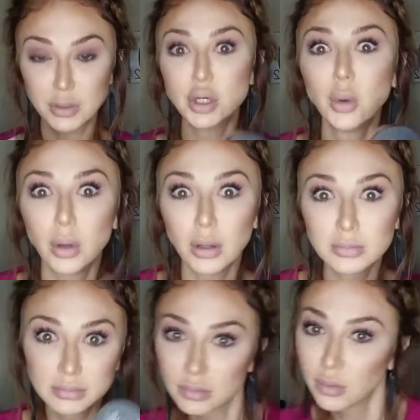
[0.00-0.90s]
tool,
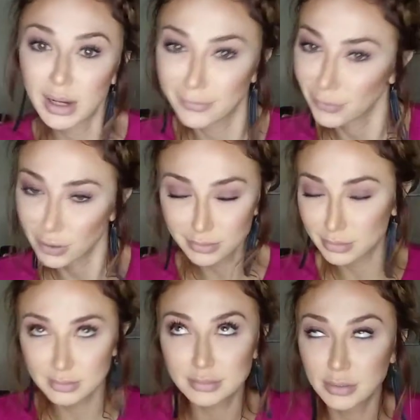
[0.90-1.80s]
whatever
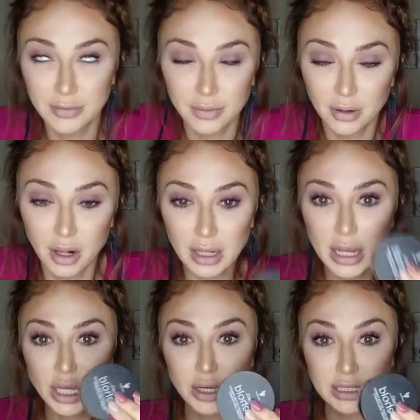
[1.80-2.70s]
you call it.
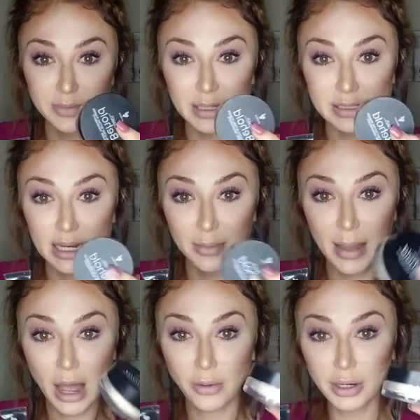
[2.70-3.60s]
You get to pick setting
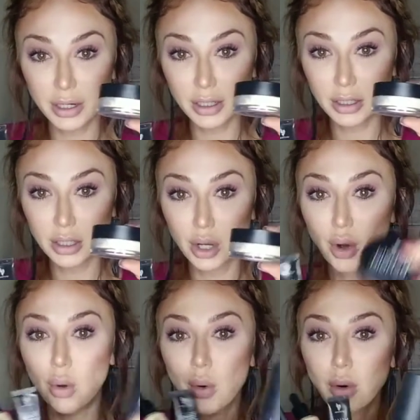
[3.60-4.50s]
powder
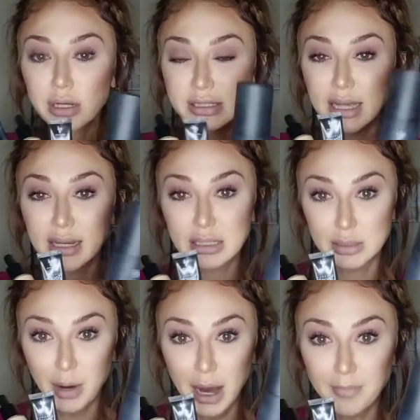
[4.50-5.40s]
or setting
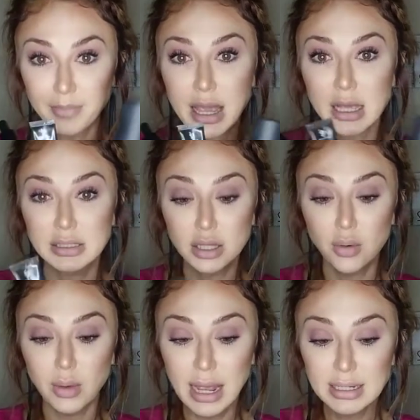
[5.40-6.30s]
spray.
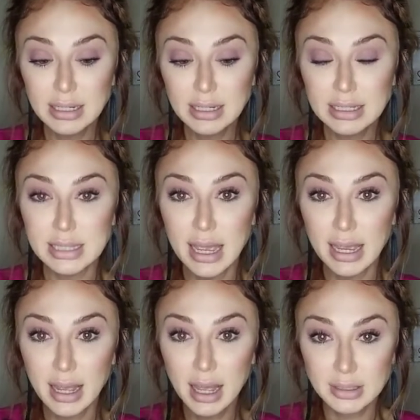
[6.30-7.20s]
So what I did is
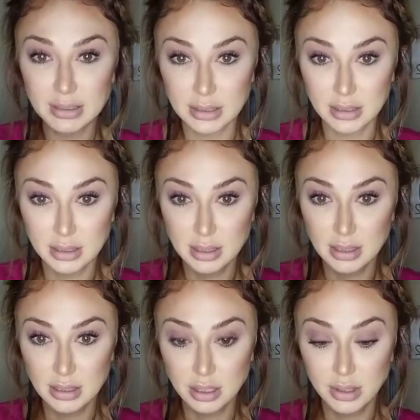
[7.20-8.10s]

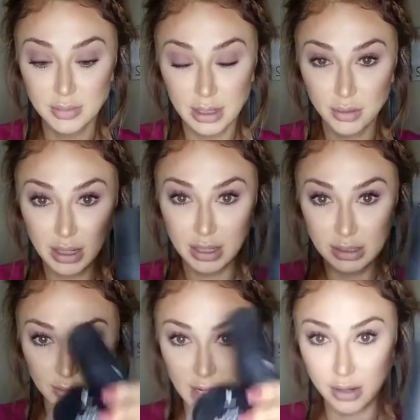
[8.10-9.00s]
you can pick one of
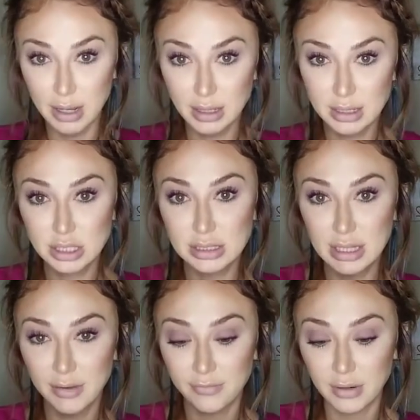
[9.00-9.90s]
these, right? Okay, let's just
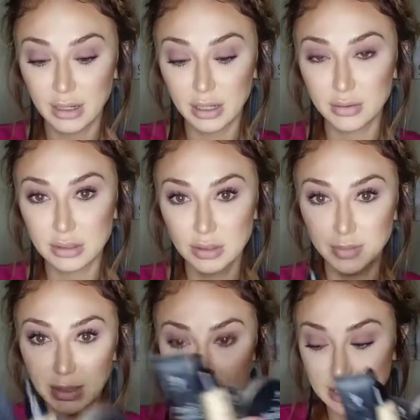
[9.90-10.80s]
say for giggles, you
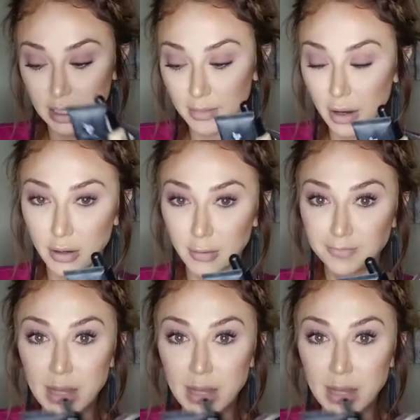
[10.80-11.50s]
pick the setting powder.